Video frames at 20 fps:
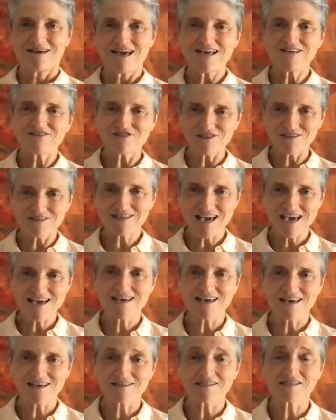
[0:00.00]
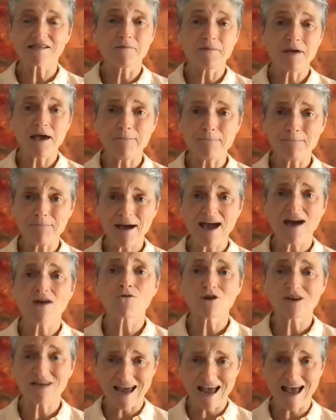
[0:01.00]
into taking some
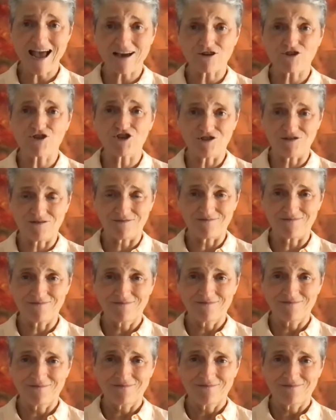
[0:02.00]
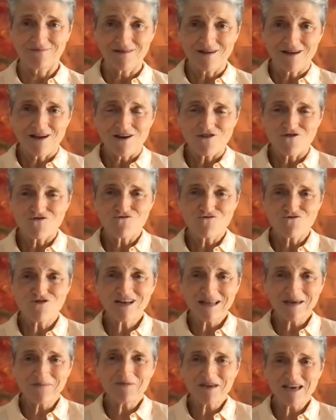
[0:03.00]
empowered action and
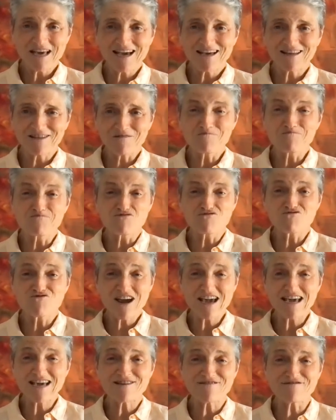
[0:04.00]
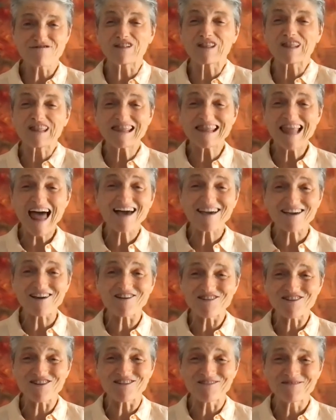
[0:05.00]
really being the brave
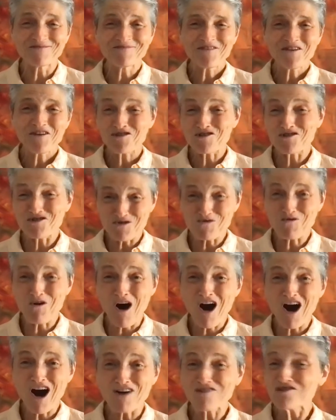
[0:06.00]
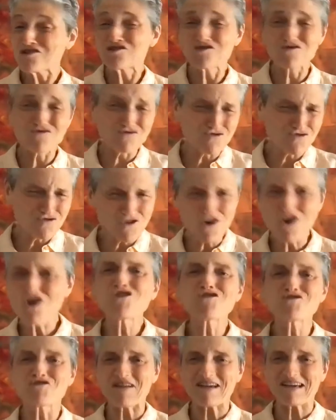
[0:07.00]
lion that you are and
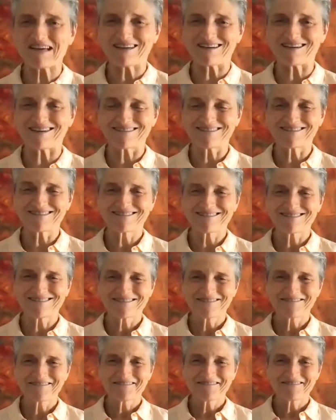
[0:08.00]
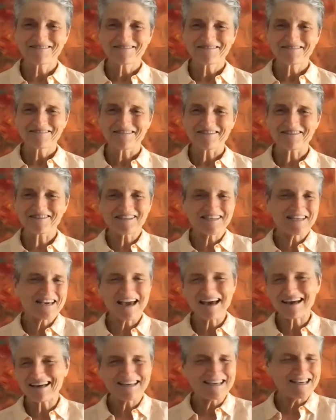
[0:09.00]
roaring and
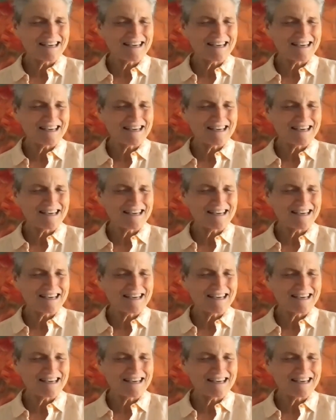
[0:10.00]
saying,